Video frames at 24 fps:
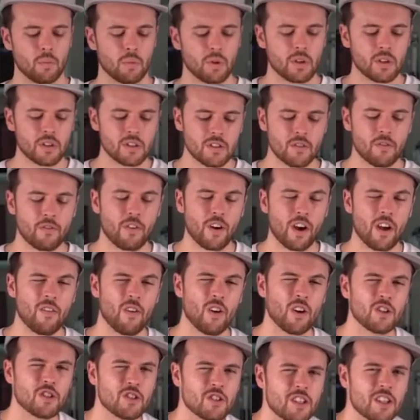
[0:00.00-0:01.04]
Because the
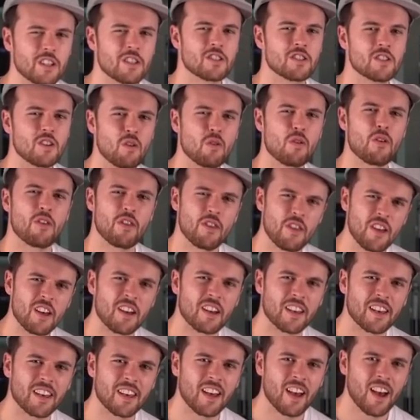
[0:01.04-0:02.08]
500 is so
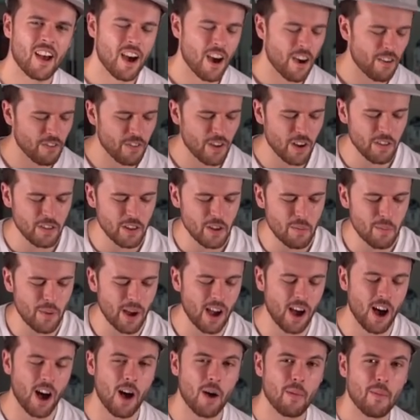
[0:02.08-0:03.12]
thick, I found that
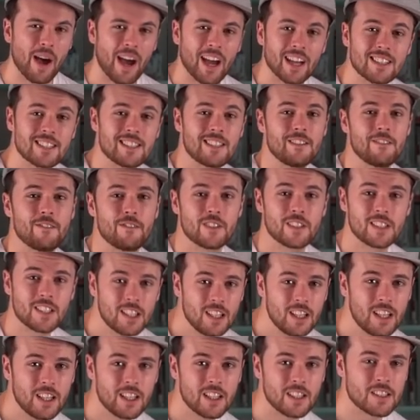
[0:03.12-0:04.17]
my arm actually
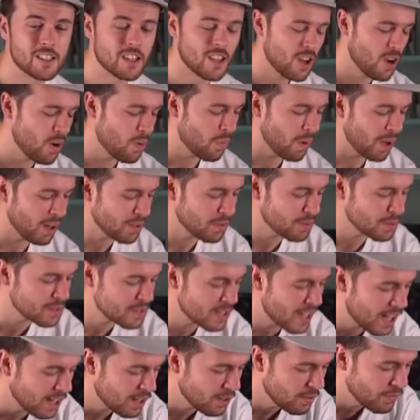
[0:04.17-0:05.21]
fatigued while it was
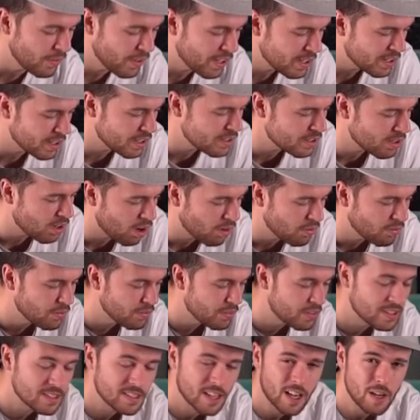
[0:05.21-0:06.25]
elevated off
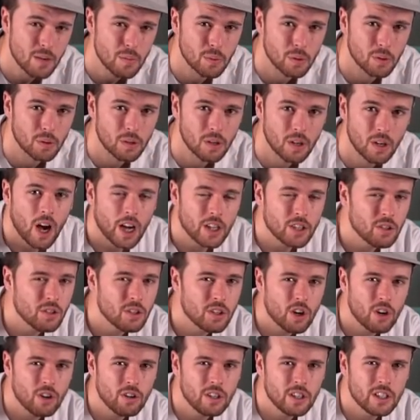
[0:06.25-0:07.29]
of the table. I don't
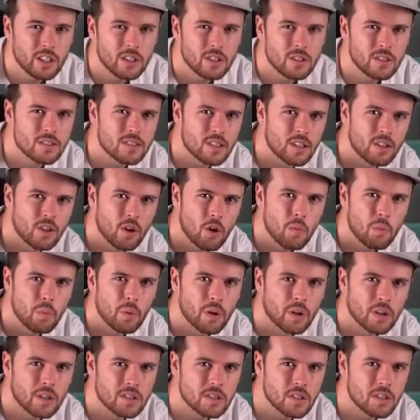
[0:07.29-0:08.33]
currently use a
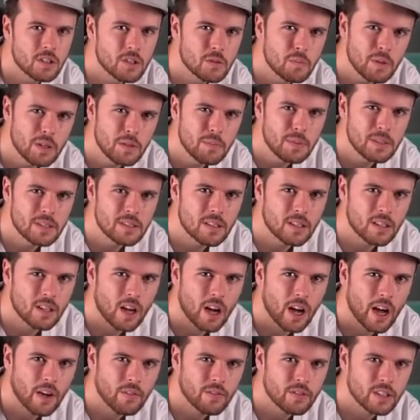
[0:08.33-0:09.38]
notebook, so this may be something
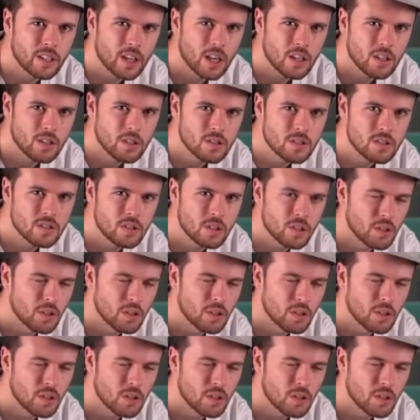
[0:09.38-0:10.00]
I have to get used